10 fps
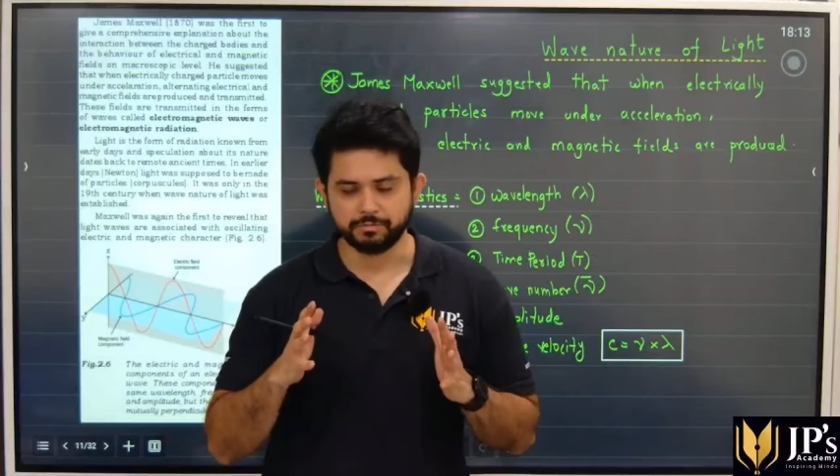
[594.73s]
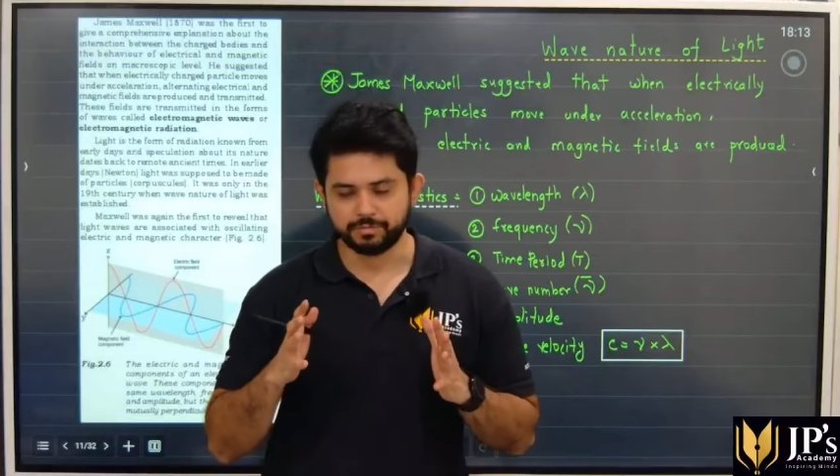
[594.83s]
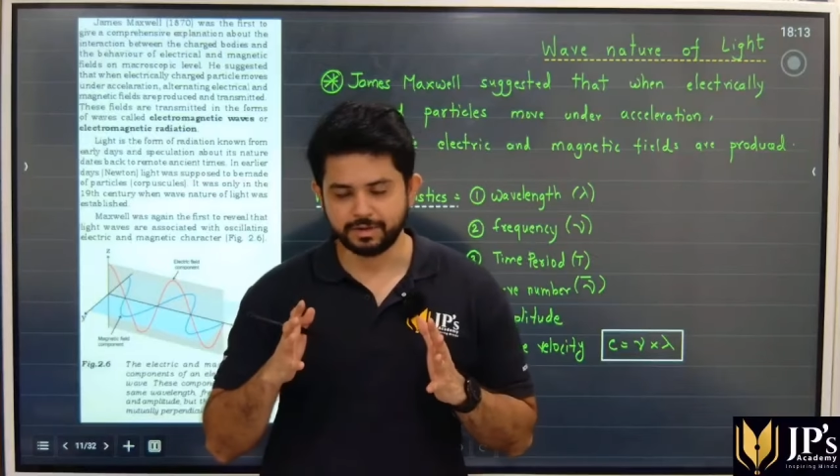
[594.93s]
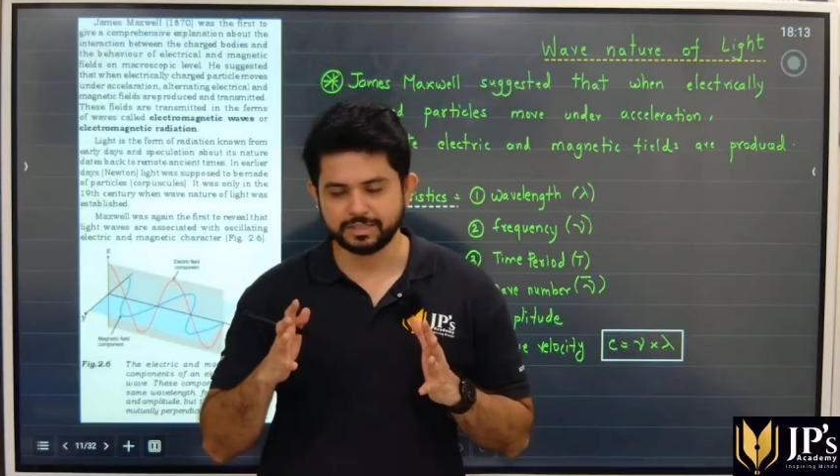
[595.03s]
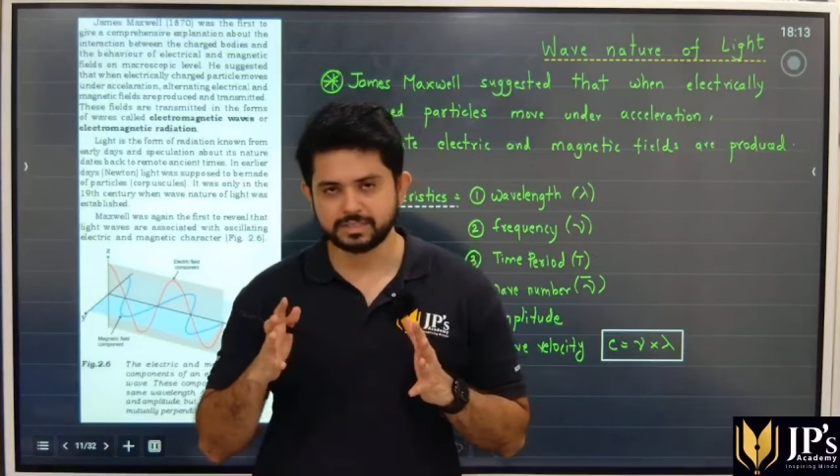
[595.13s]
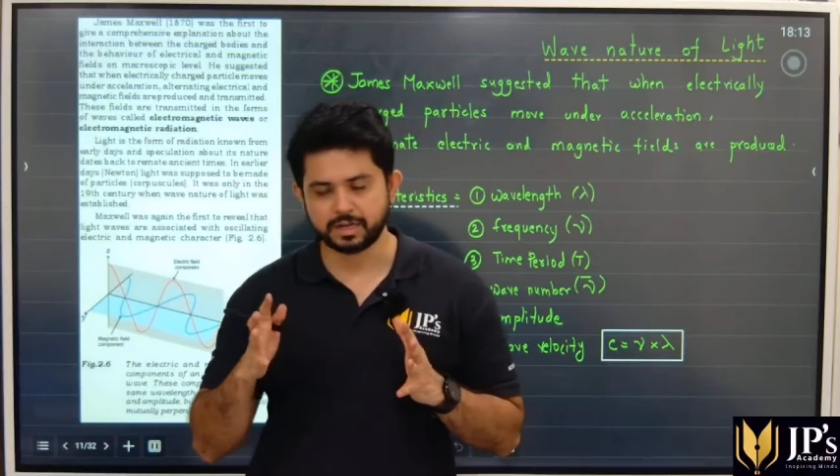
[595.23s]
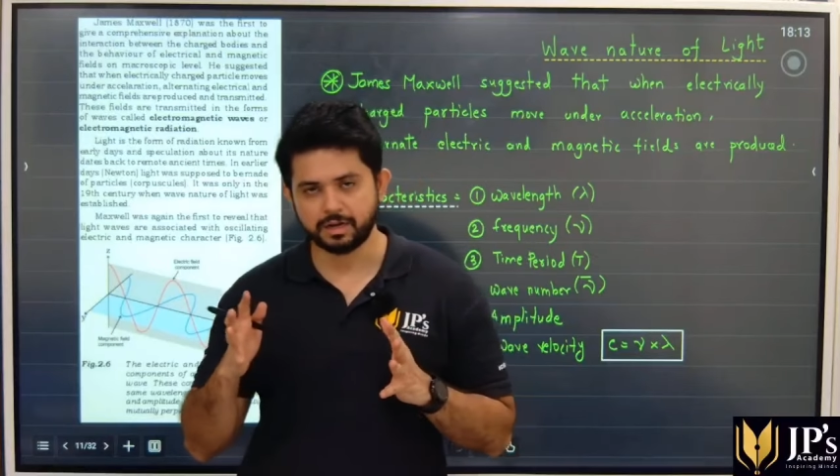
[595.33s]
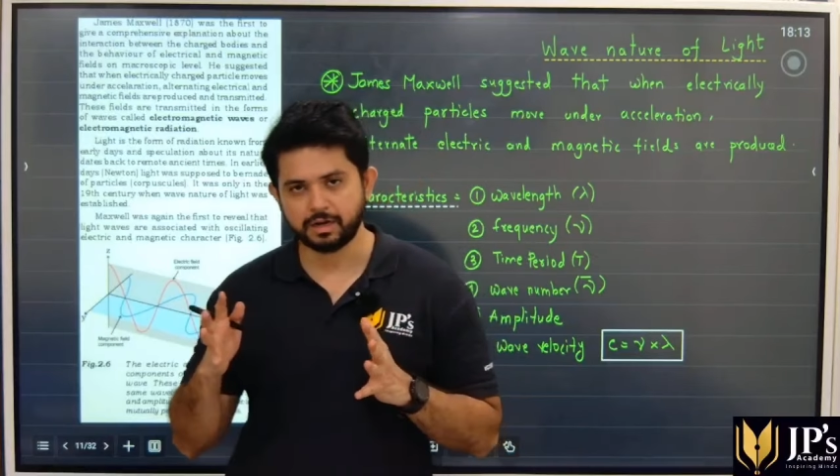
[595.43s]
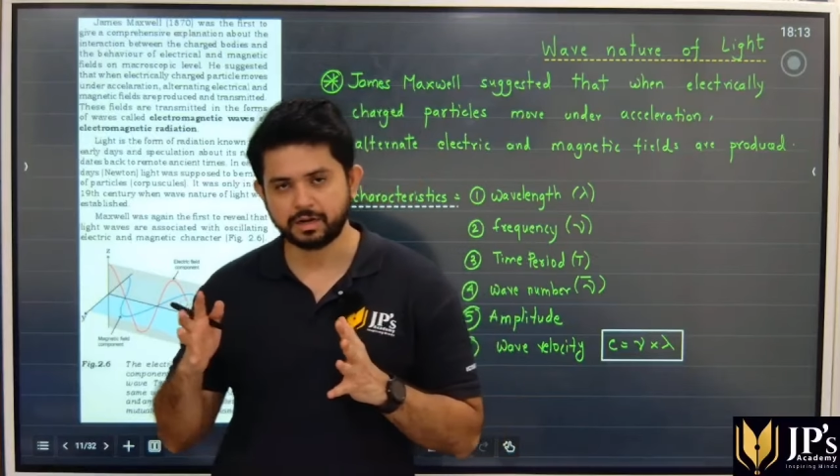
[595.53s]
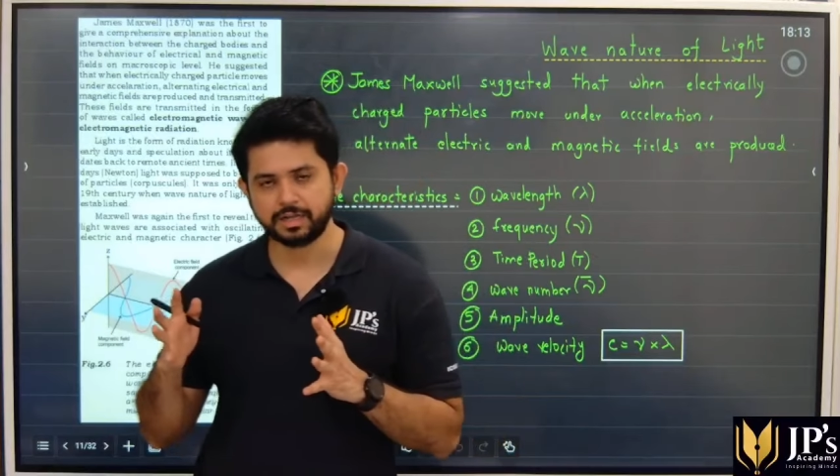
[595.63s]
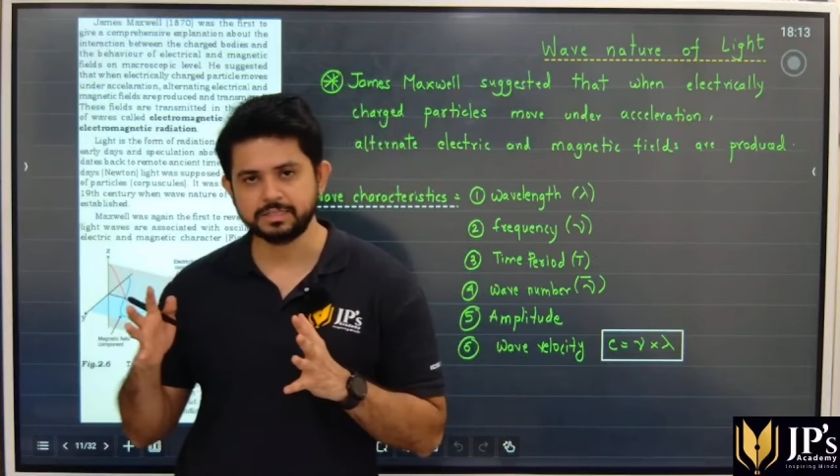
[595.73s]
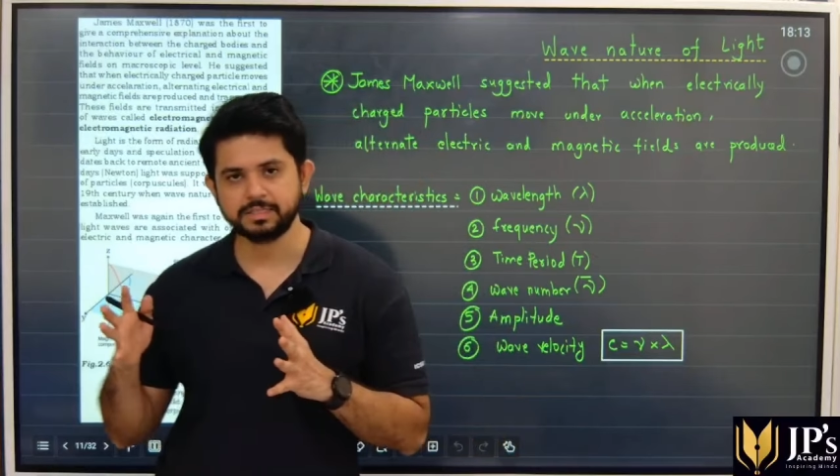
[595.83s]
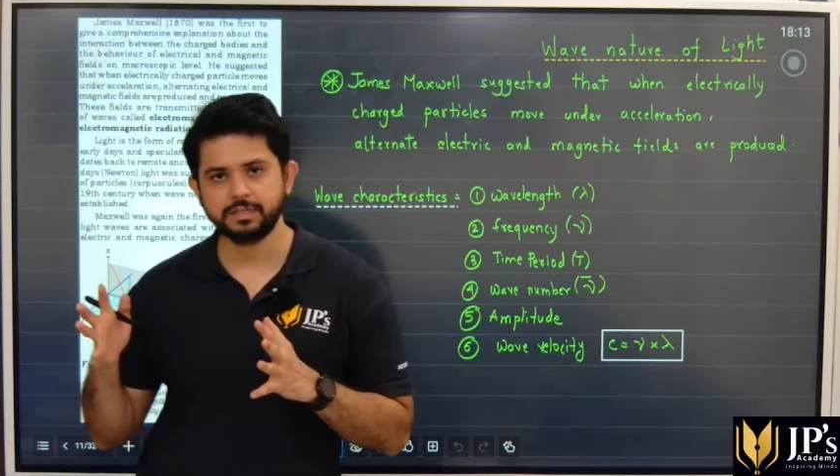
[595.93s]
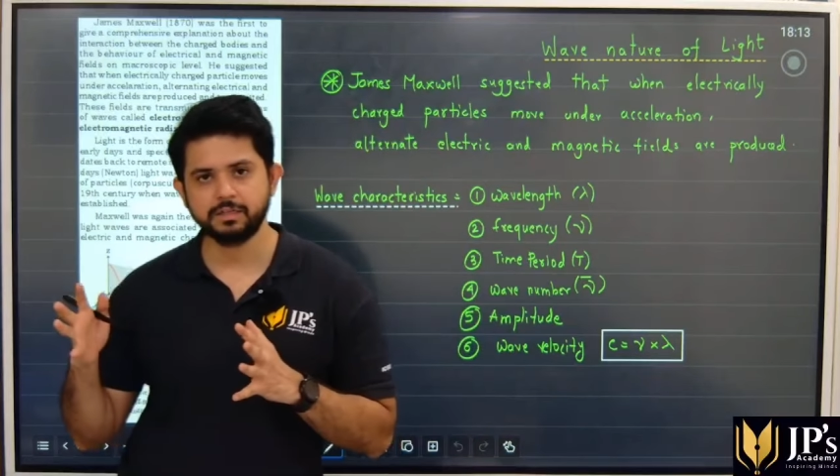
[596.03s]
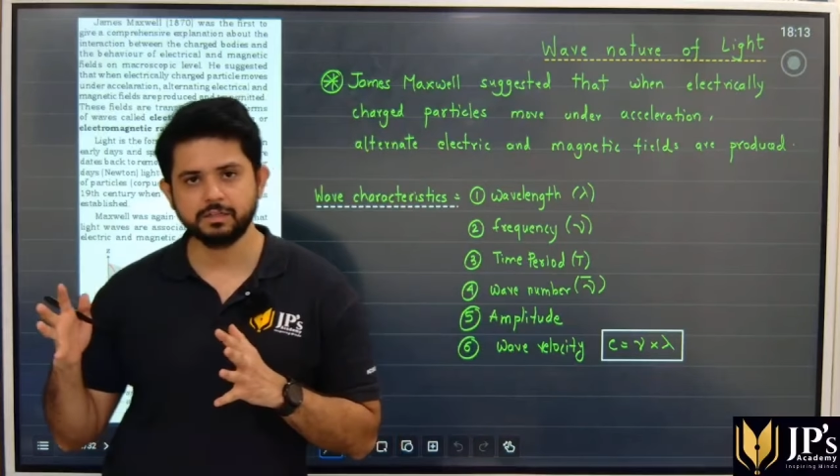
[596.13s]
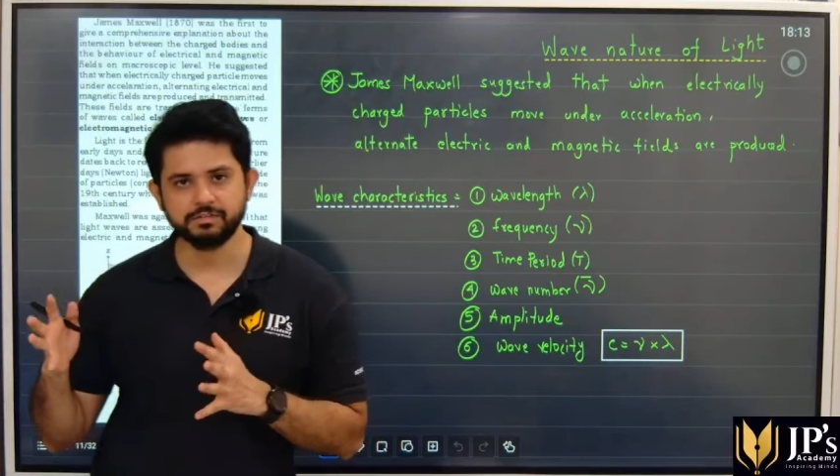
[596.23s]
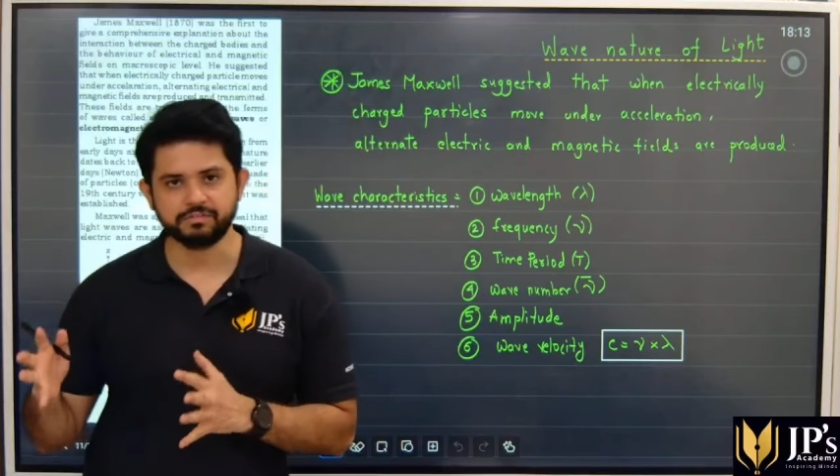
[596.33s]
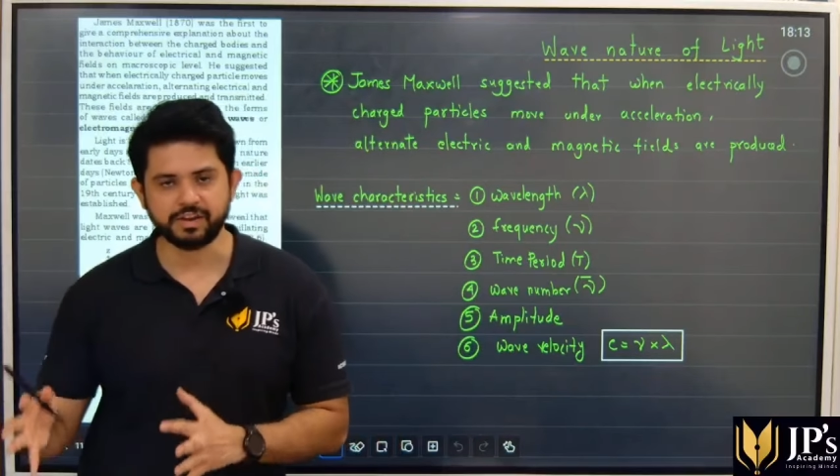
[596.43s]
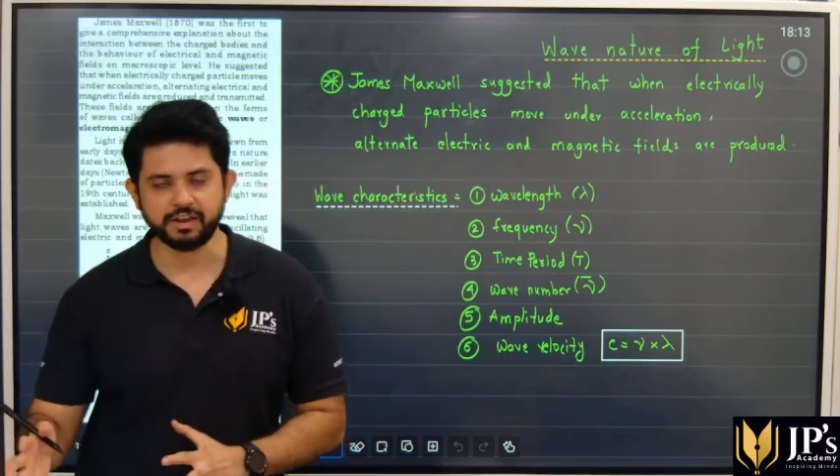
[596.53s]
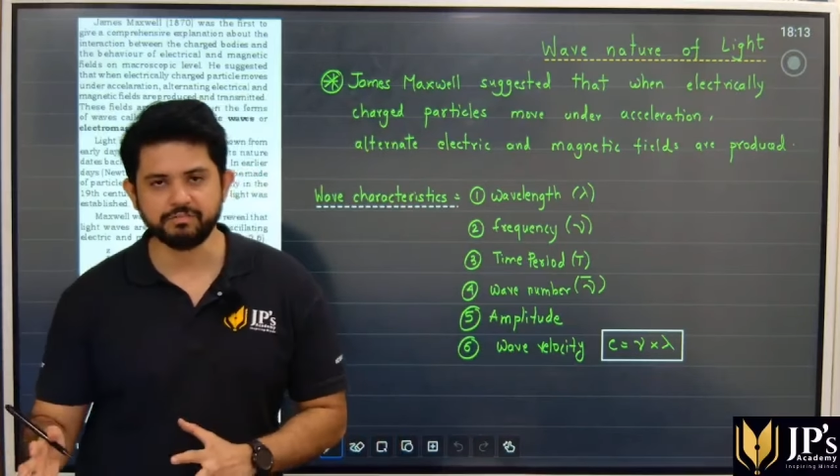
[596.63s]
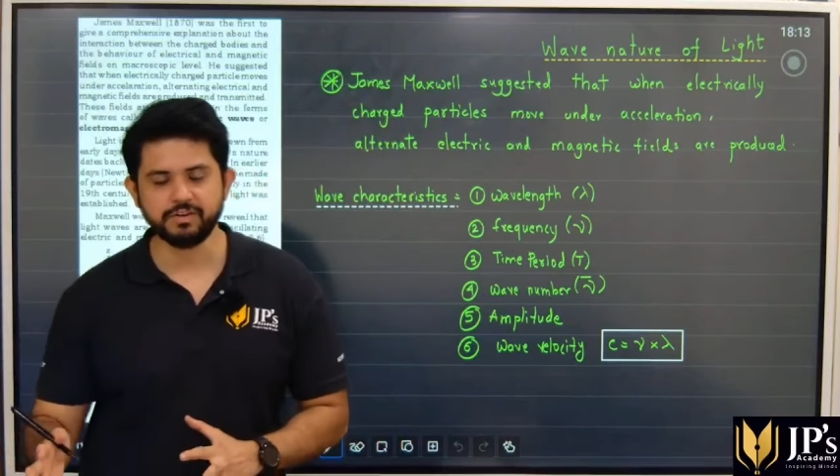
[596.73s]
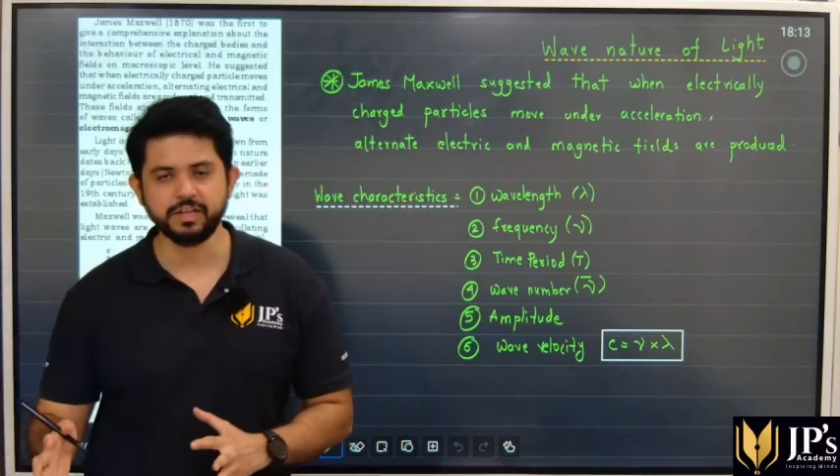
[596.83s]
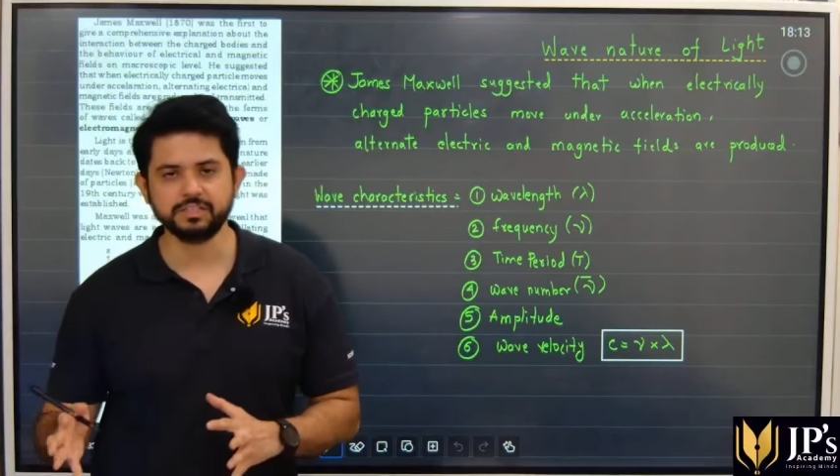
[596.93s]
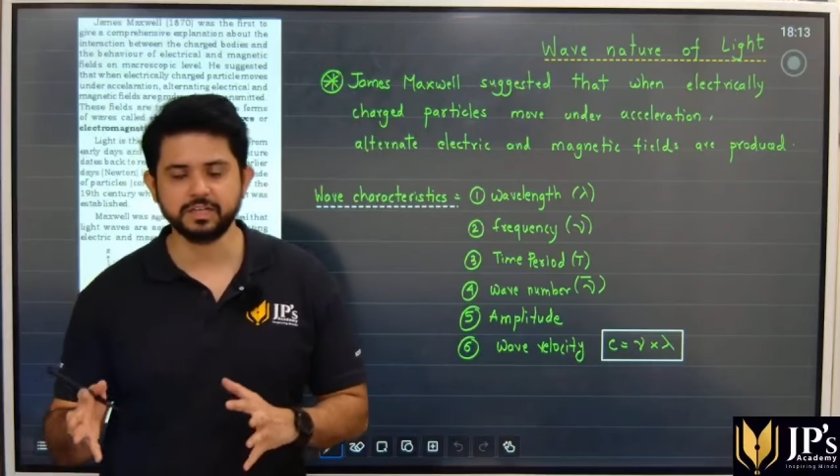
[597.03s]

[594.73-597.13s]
let's consider the wave nature.